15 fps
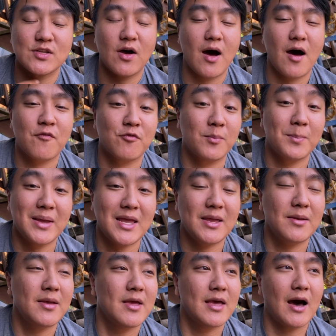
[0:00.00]
for
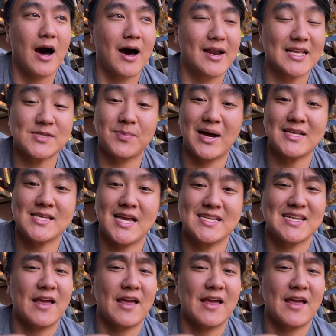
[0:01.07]
me. That's my taste.